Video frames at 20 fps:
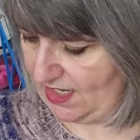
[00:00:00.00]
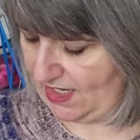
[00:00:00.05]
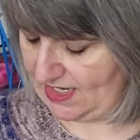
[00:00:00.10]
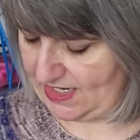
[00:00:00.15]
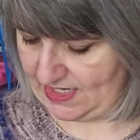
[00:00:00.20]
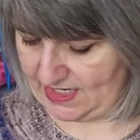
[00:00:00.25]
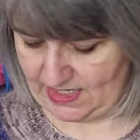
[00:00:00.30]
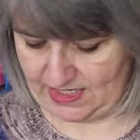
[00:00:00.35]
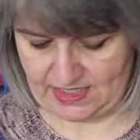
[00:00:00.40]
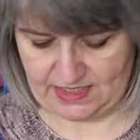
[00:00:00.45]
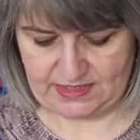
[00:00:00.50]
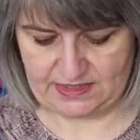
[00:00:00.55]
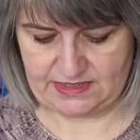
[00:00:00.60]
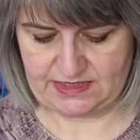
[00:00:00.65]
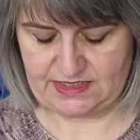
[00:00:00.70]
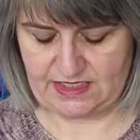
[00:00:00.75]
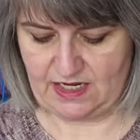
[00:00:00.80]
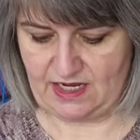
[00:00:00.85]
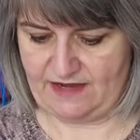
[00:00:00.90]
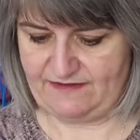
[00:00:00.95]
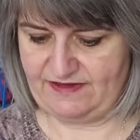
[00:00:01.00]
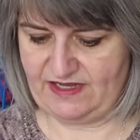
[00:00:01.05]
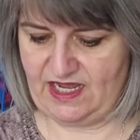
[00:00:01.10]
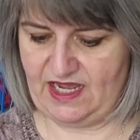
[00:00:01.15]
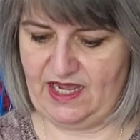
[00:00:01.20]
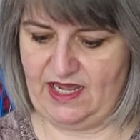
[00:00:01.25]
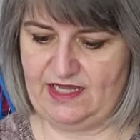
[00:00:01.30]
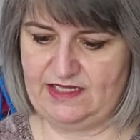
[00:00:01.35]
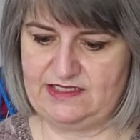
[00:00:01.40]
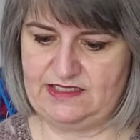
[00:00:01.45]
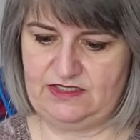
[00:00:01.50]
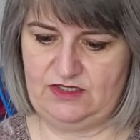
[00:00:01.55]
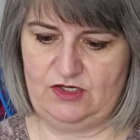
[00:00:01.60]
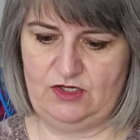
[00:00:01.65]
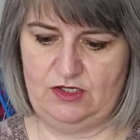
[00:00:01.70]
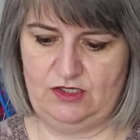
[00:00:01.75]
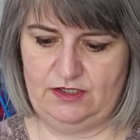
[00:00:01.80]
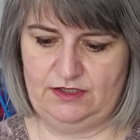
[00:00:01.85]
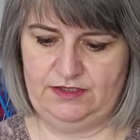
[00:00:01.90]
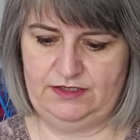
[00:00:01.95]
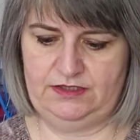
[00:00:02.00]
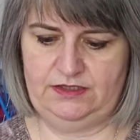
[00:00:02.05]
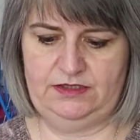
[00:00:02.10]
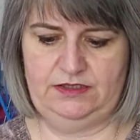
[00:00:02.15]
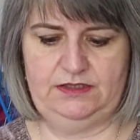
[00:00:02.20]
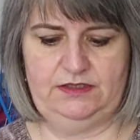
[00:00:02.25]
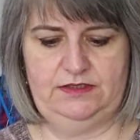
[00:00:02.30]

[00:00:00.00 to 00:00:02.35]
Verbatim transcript: And I've cast on